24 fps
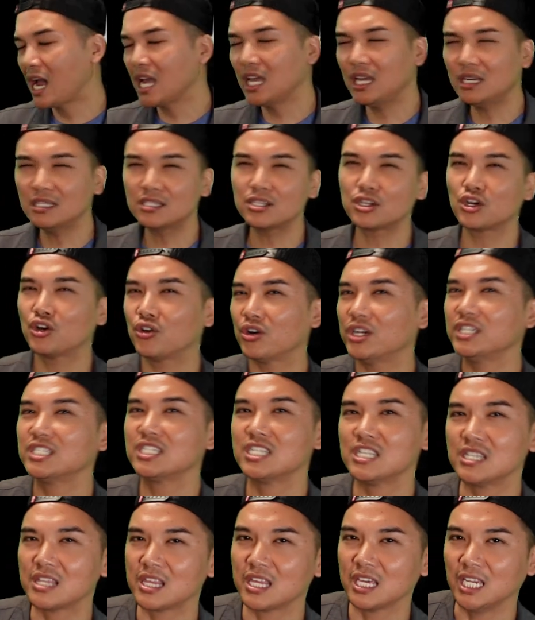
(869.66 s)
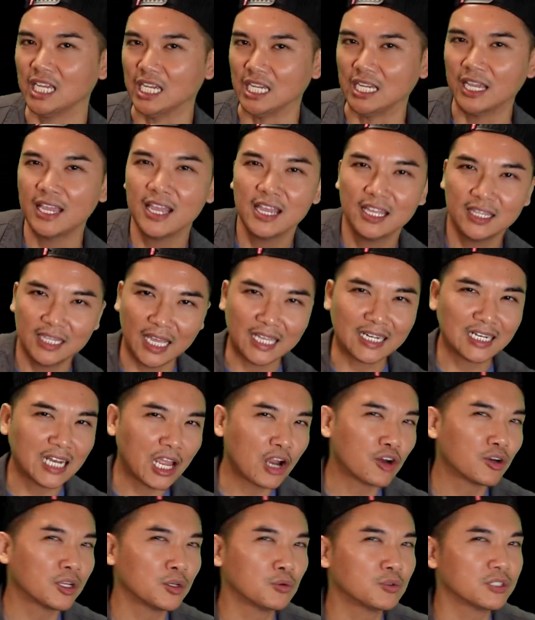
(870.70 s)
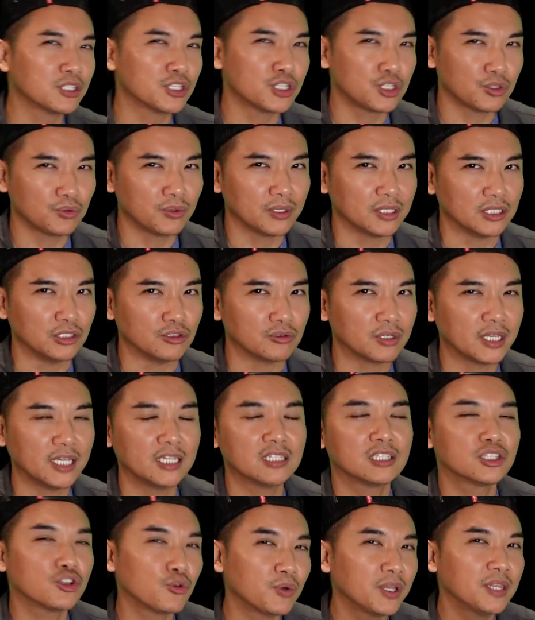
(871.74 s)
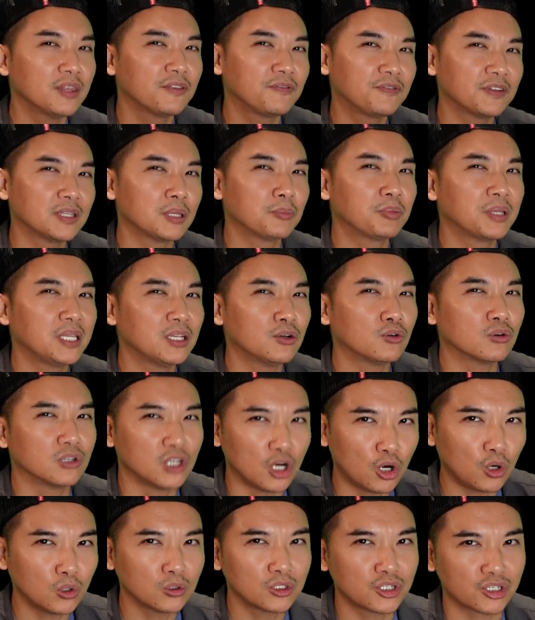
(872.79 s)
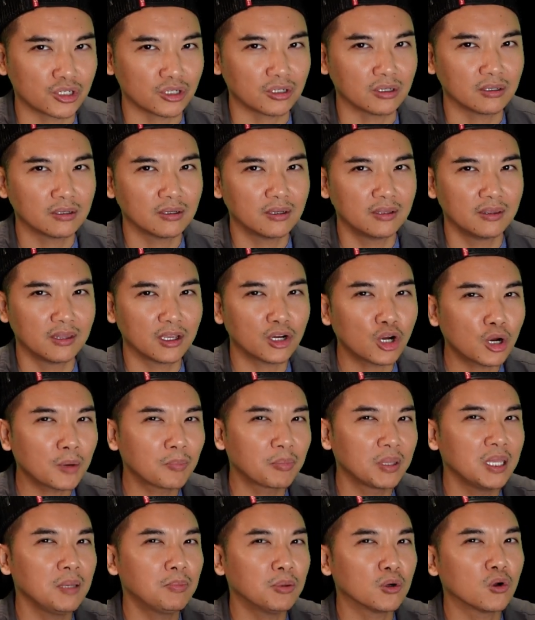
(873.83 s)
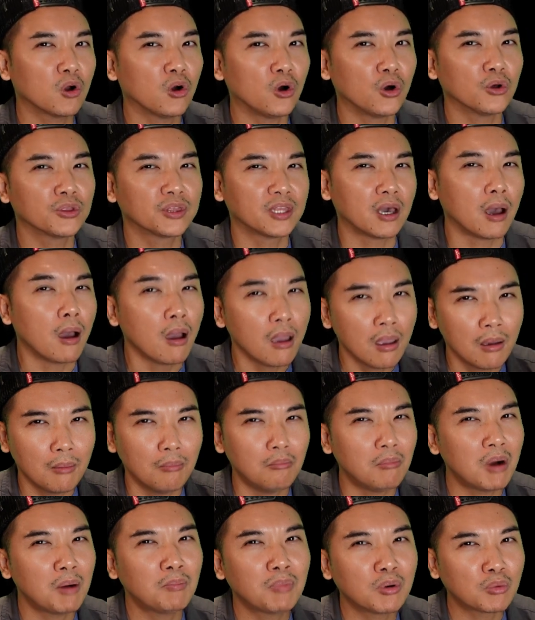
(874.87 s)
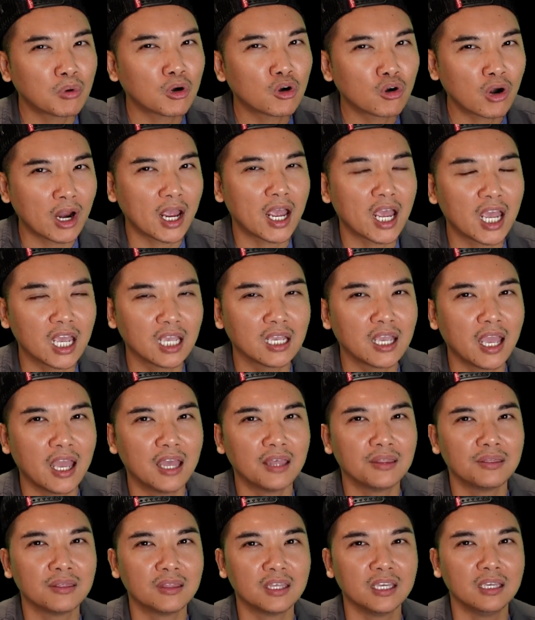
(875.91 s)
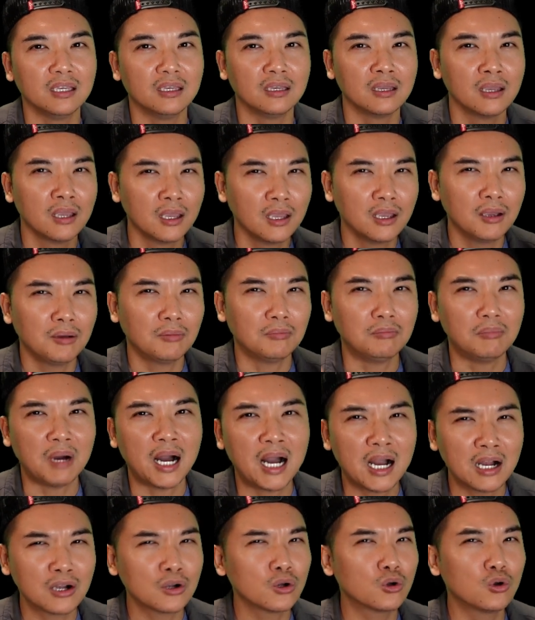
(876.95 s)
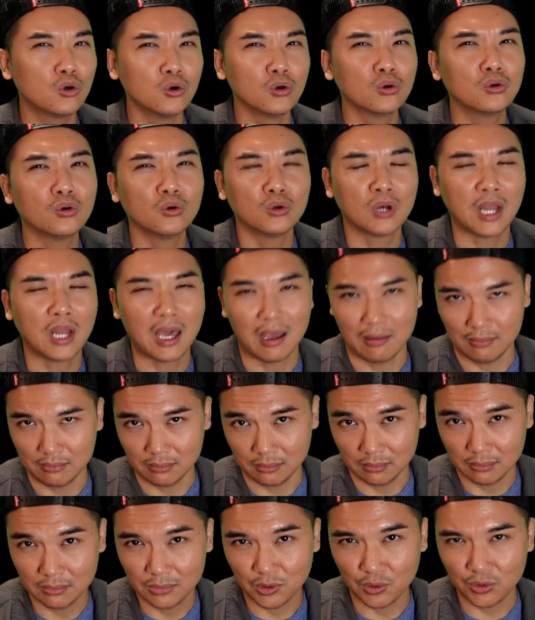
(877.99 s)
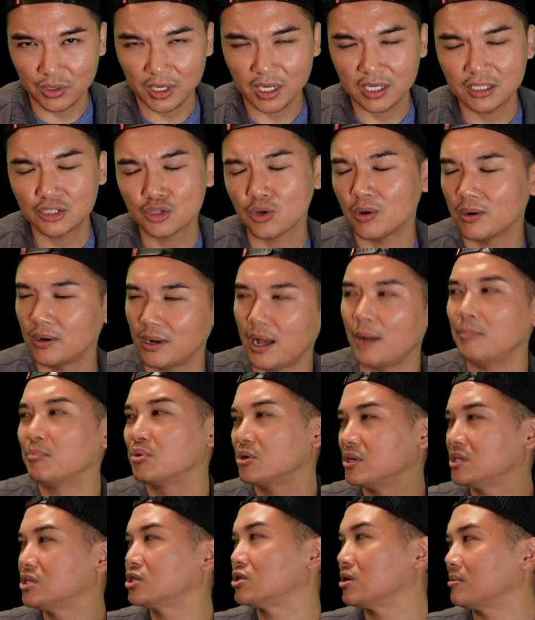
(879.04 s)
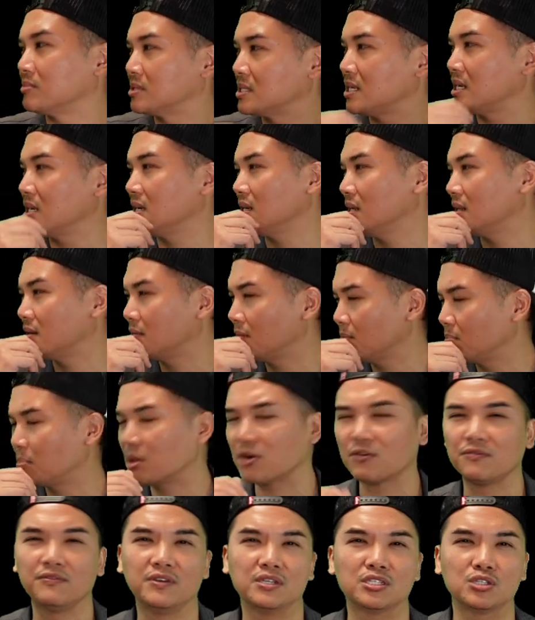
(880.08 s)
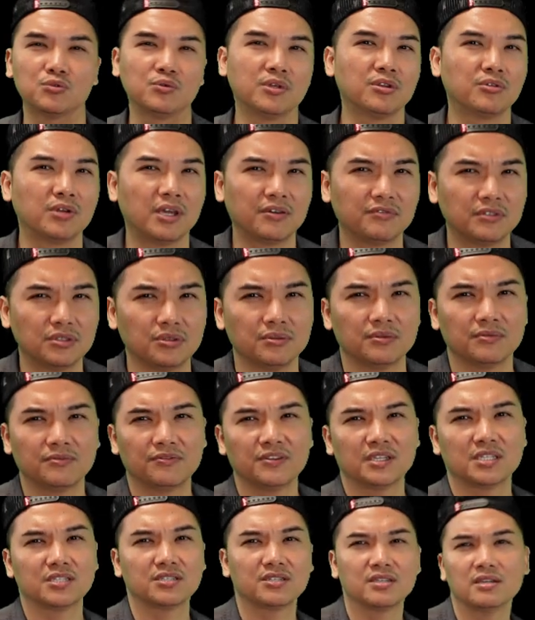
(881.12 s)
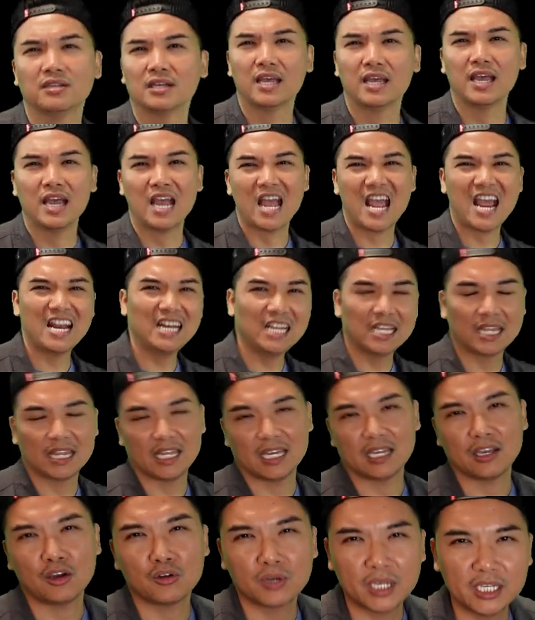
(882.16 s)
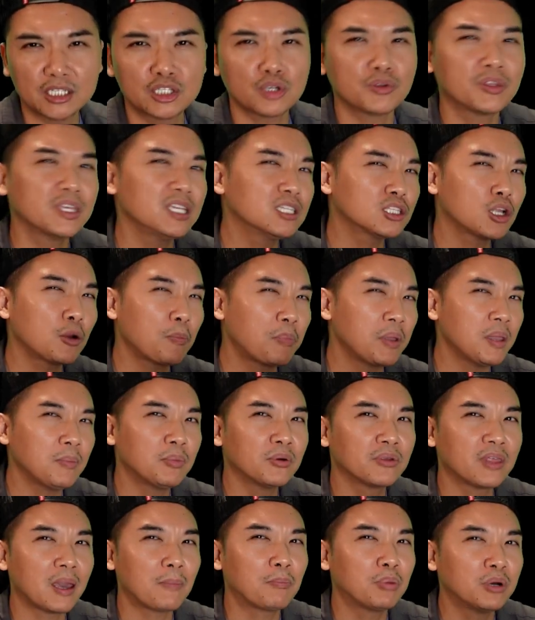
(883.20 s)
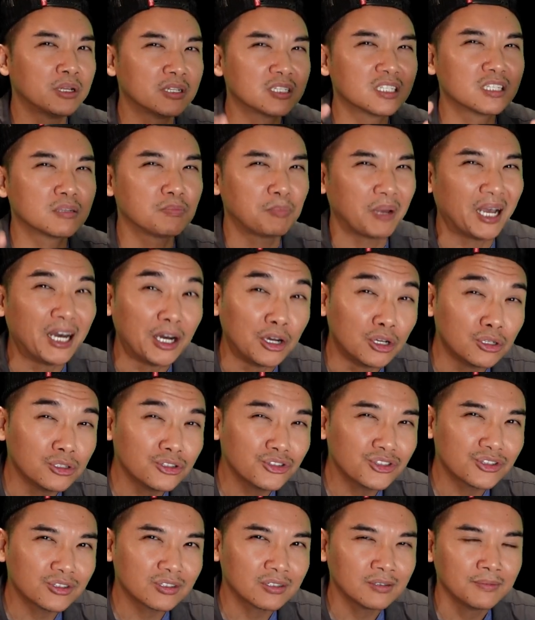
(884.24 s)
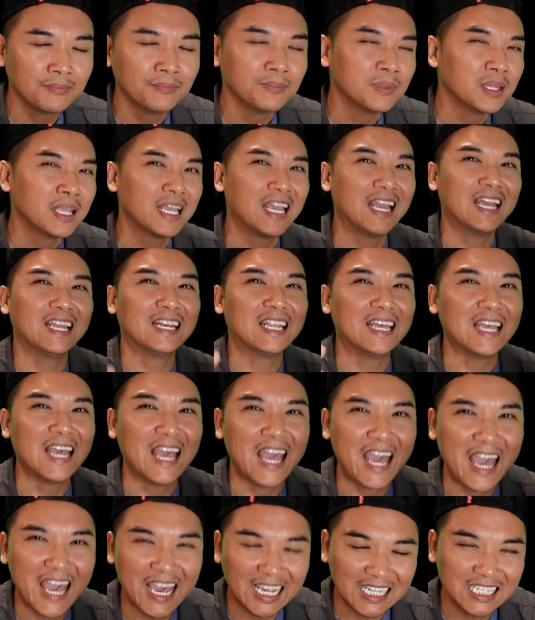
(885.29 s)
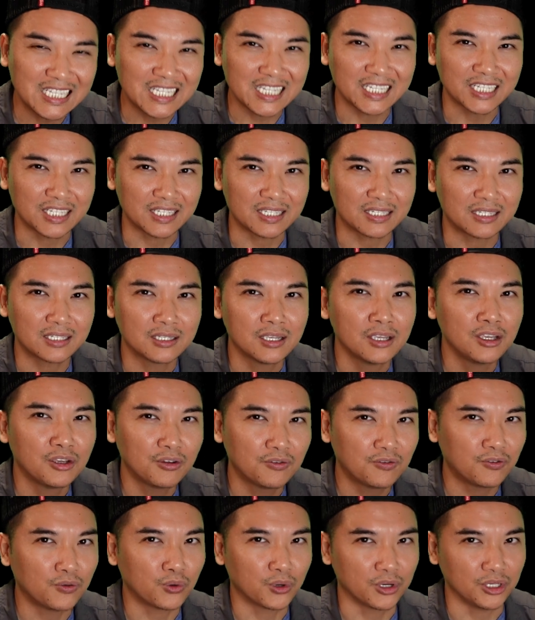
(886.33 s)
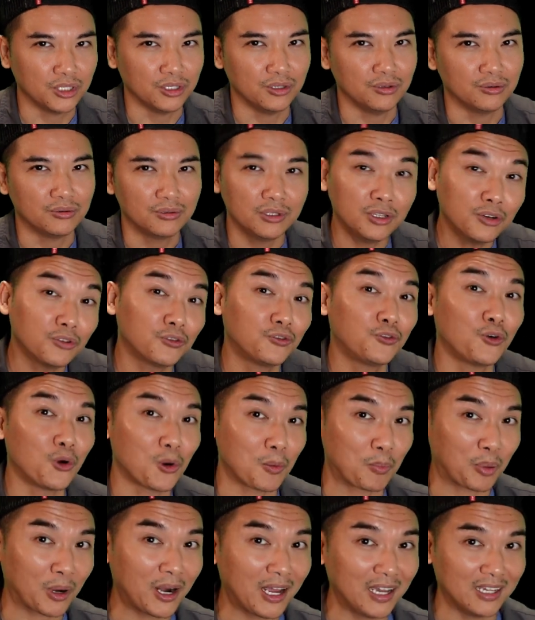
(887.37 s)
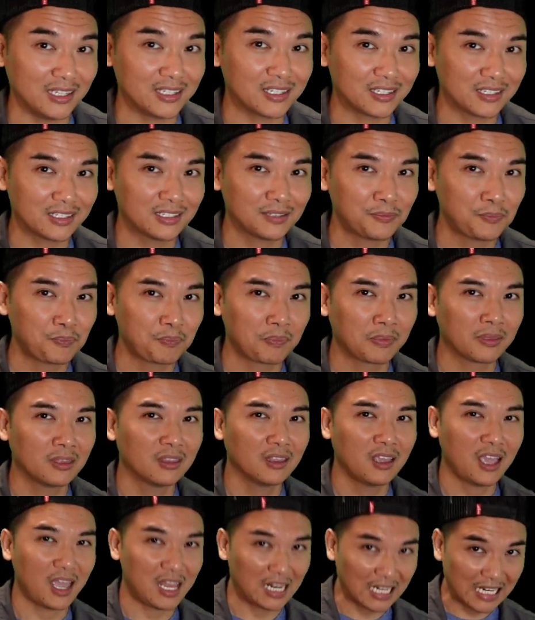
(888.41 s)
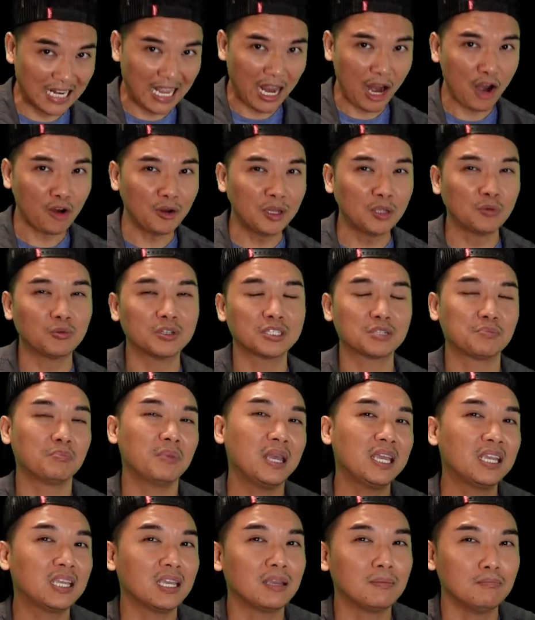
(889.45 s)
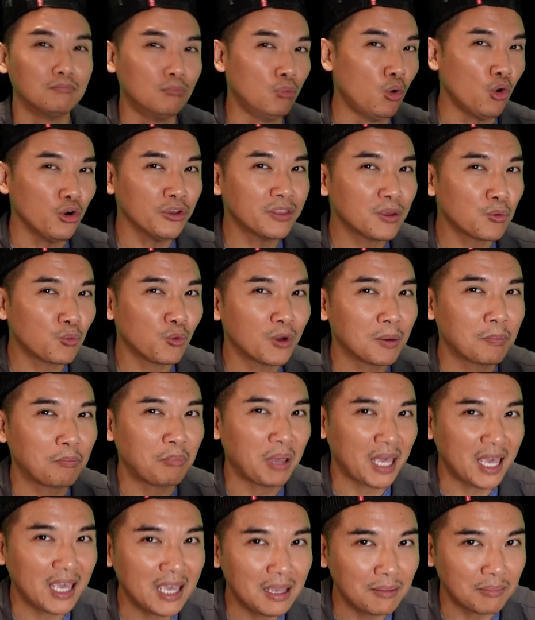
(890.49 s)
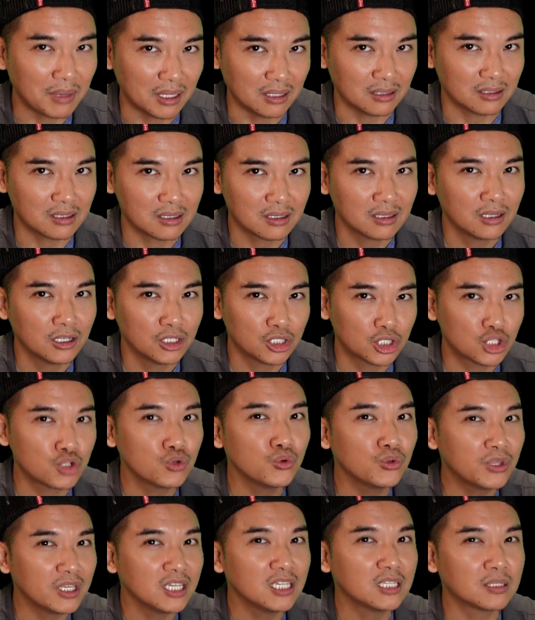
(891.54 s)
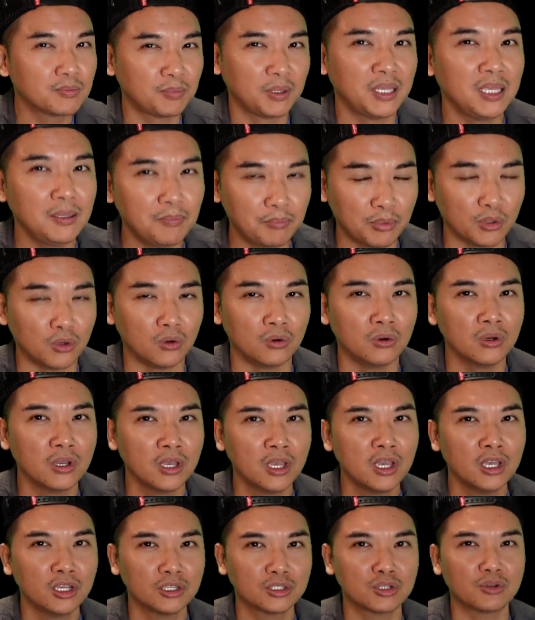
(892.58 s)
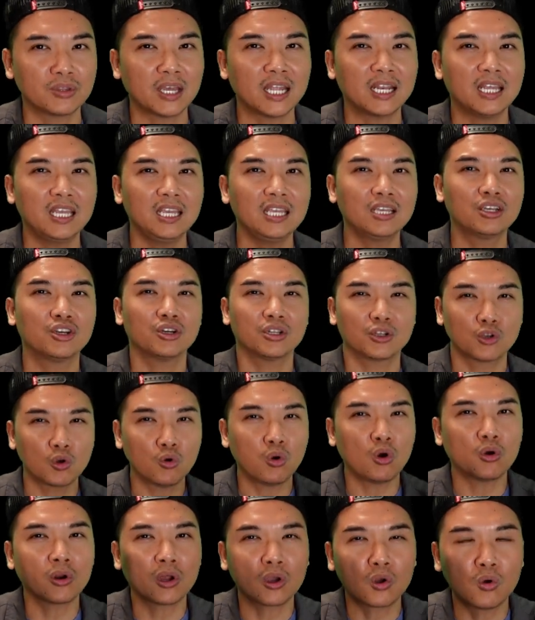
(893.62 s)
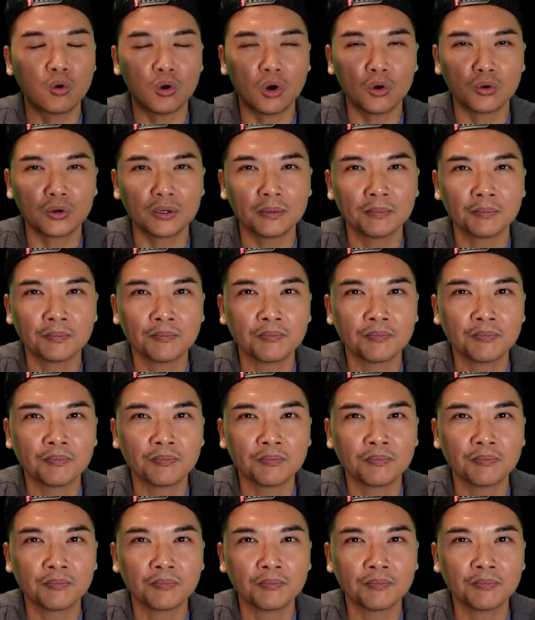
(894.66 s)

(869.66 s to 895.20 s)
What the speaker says: here's a crazy thing that Larry was doing, okay? So in the Filipino culture, there are people called the Mambabarang and the Mangkukulam, okay? So I'm pretty sure I'm saying it perfect, so we don't have to fix anything, okay? So these are people that put spells and hexes for you, you know, for a price. And Larry was making more than one payment to these people so that he could, quote-unquote,